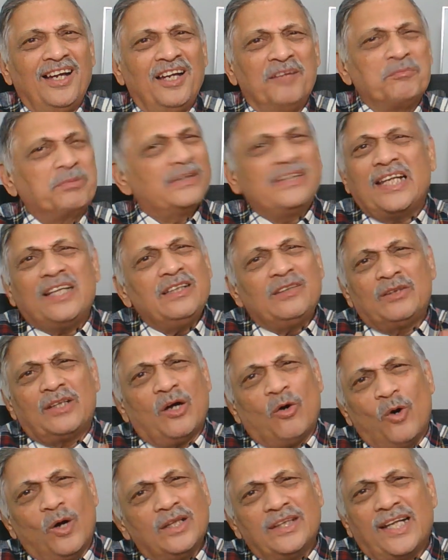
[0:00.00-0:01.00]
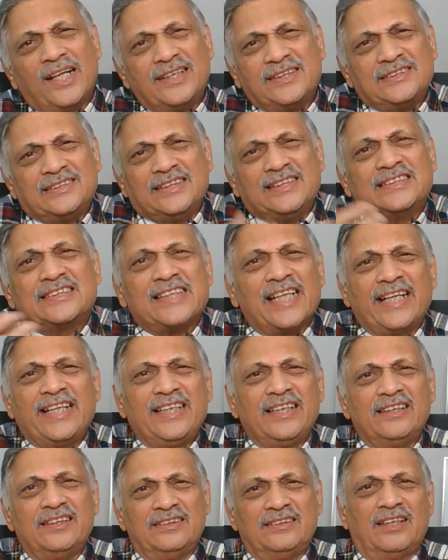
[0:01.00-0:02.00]
But then all that is
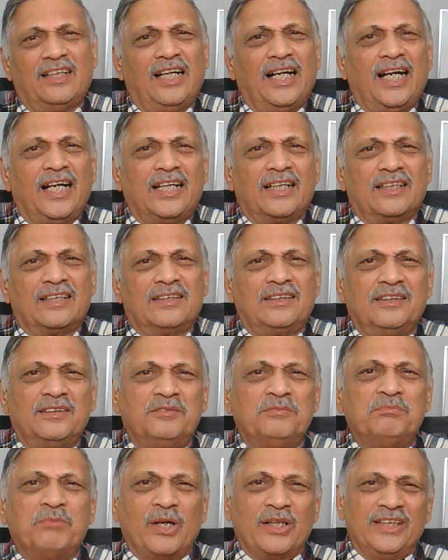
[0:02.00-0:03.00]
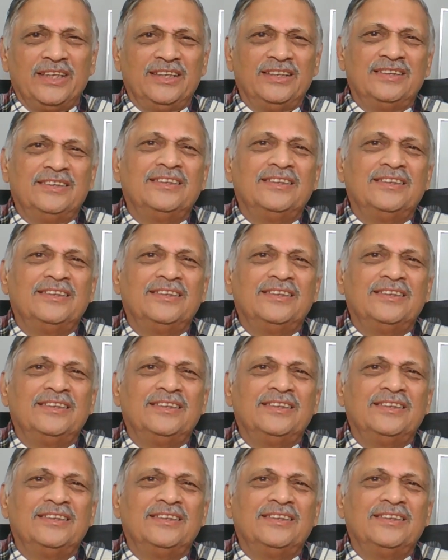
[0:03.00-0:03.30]
inside our body.